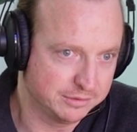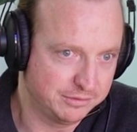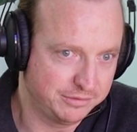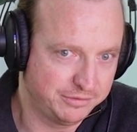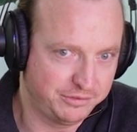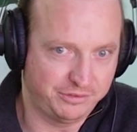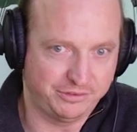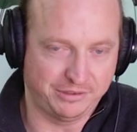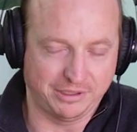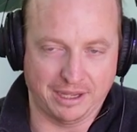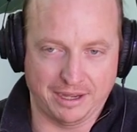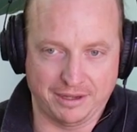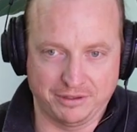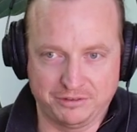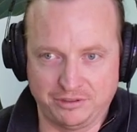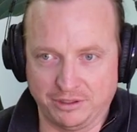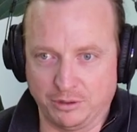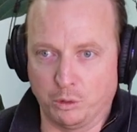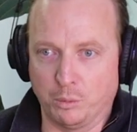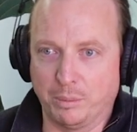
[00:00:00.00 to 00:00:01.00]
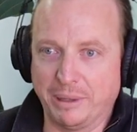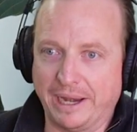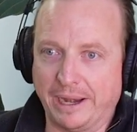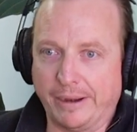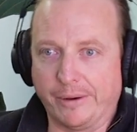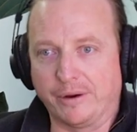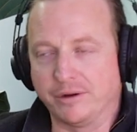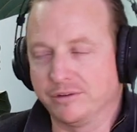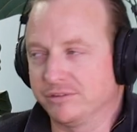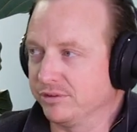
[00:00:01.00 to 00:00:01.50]
single
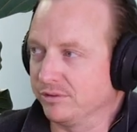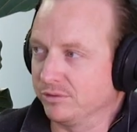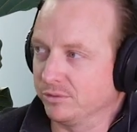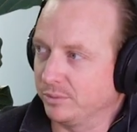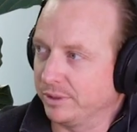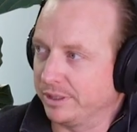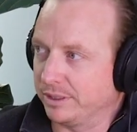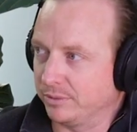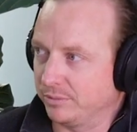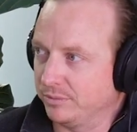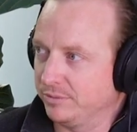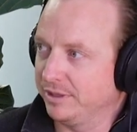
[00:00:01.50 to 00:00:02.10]
parents as well